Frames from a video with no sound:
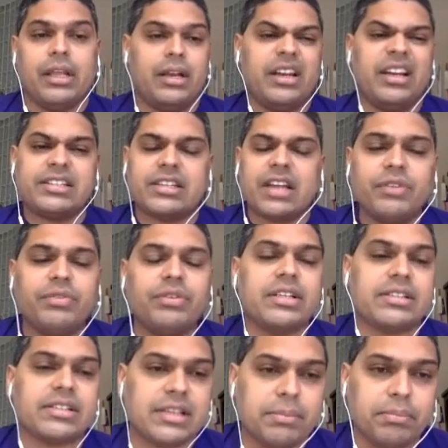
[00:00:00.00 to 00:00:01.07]
Let's start with
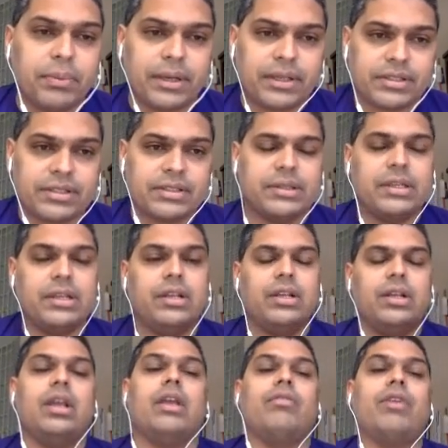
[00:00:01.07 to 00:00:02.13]
the simplest,
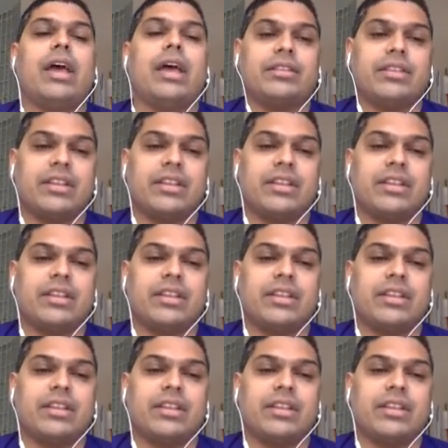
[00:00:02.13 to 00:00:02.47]
where